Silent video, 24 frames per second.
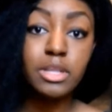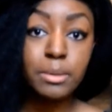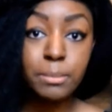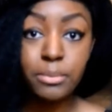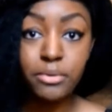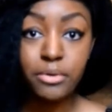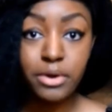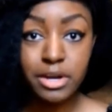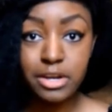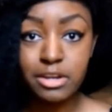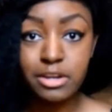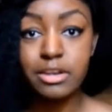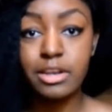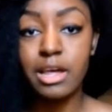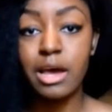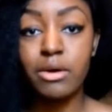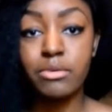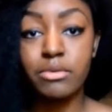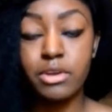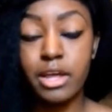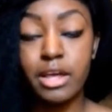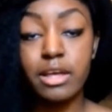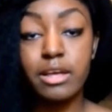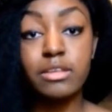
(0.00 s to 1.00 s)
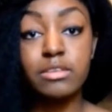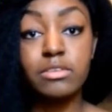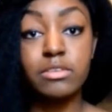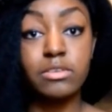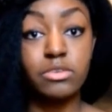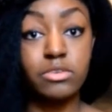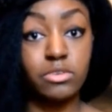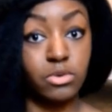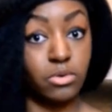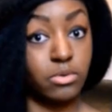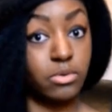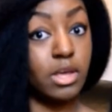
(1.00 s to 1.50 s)
liberated nowadays.
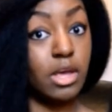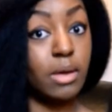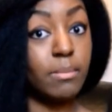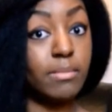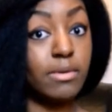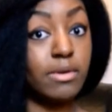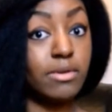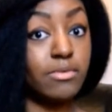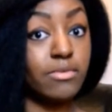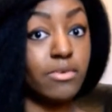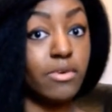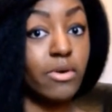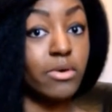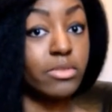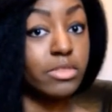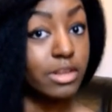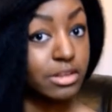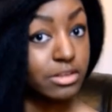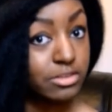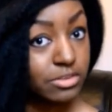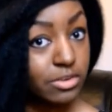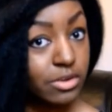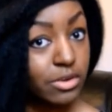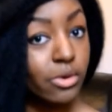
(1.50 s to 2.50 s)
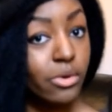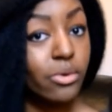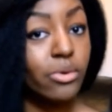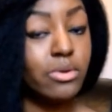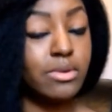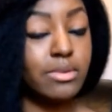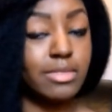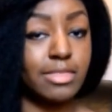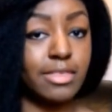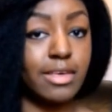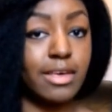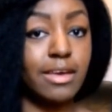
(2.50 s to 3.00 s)
And don't get me wrong, that's a
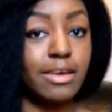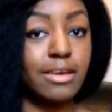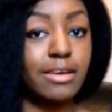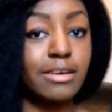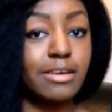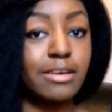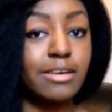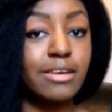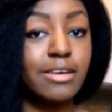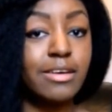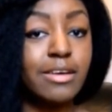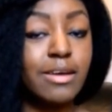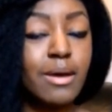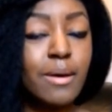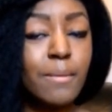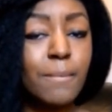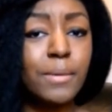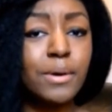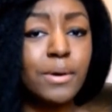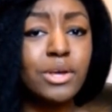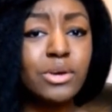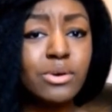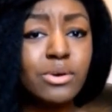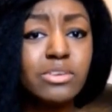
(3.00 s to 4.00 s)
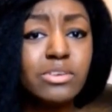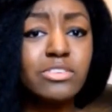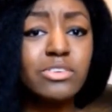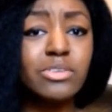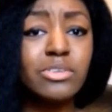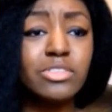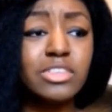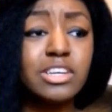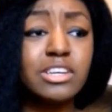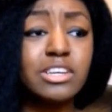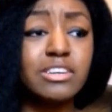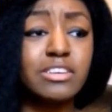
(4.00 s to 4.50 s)
good thing. But I
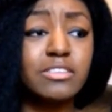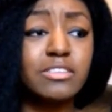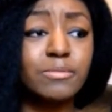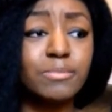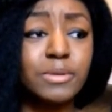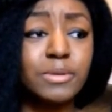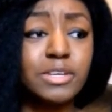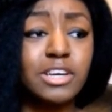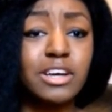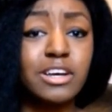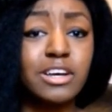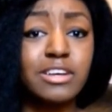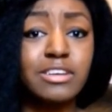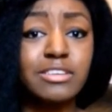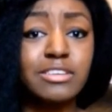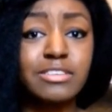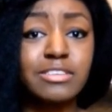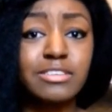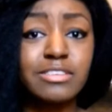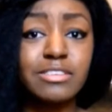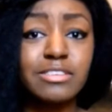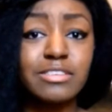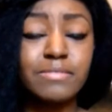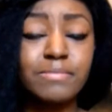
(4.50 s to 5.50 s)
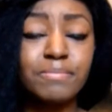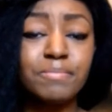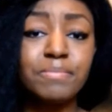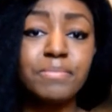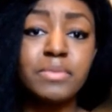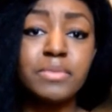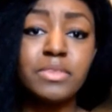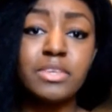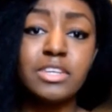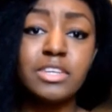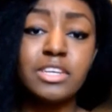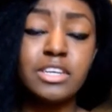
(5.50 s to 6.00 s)
also think it's because
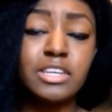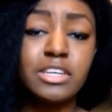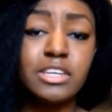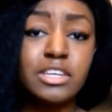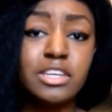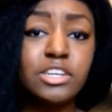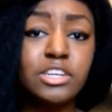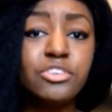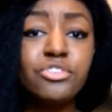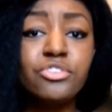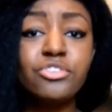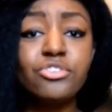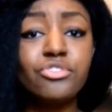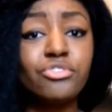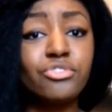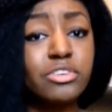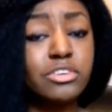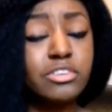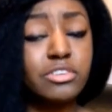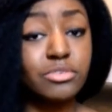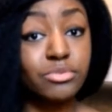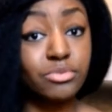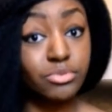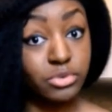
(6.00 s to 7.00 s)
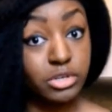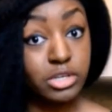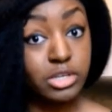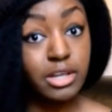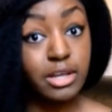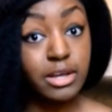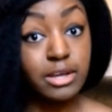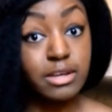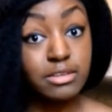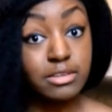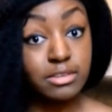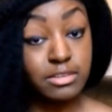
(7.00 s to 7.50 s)
industries have
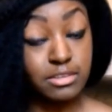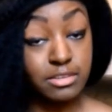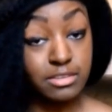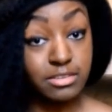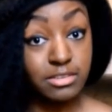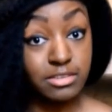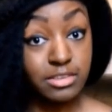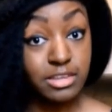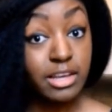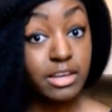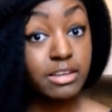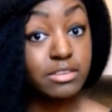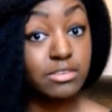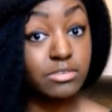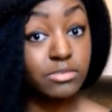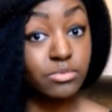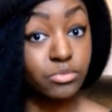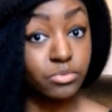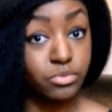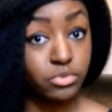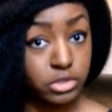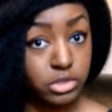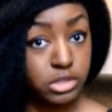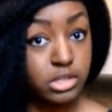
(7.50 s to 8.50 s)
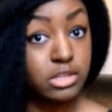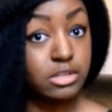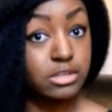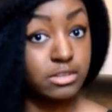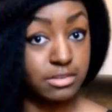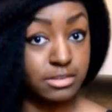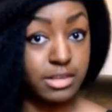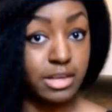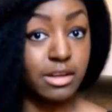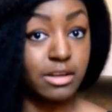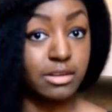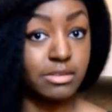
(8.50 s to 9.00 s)
realized that sex really
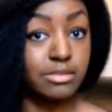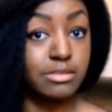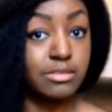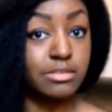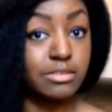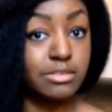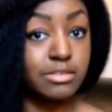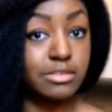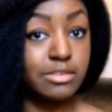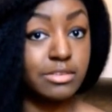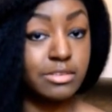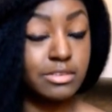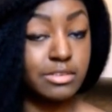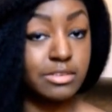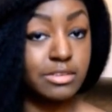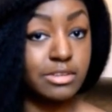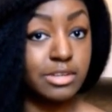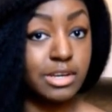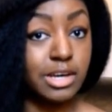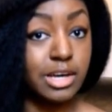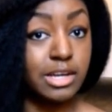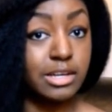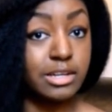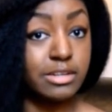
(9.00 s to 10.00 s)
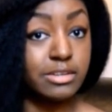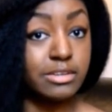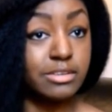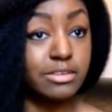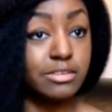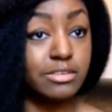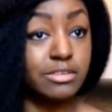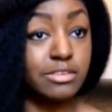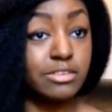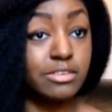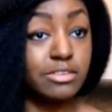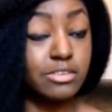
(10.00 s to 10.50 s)
sells.
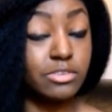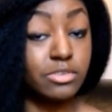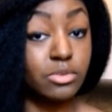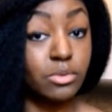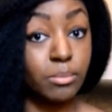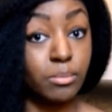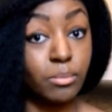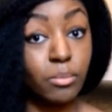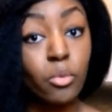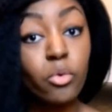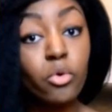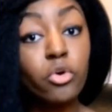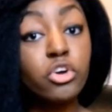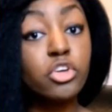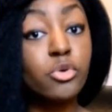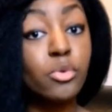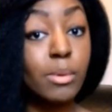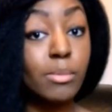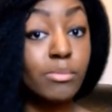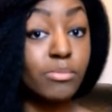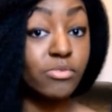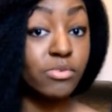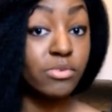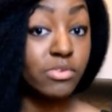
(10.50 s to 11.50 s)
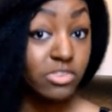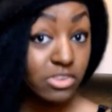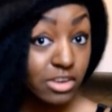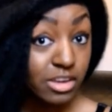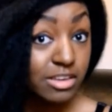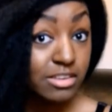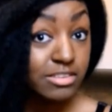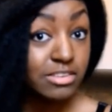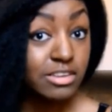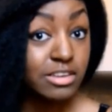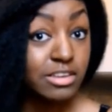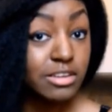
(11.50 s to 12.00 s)
And the more you
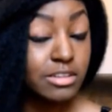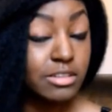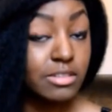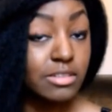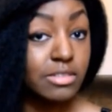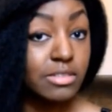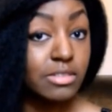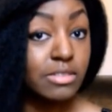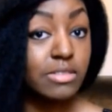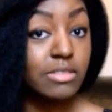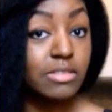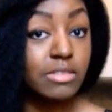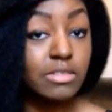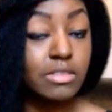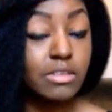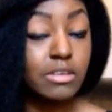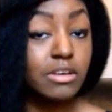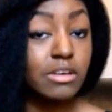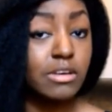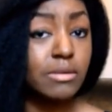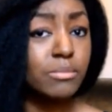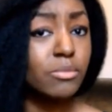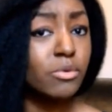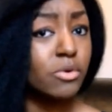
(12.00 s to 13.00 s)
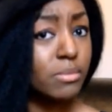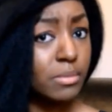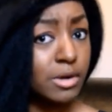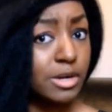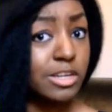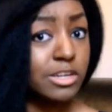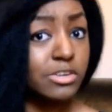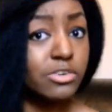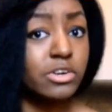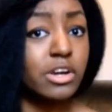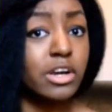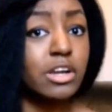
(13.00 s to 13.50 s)
emphasize it, the more
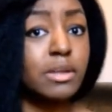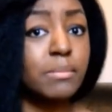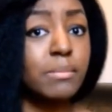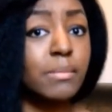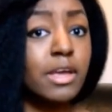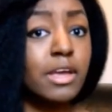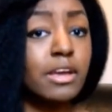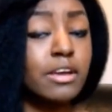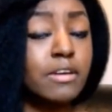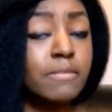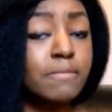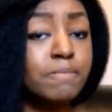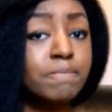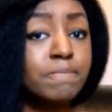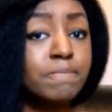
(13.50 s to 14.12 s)
money you're gonna make.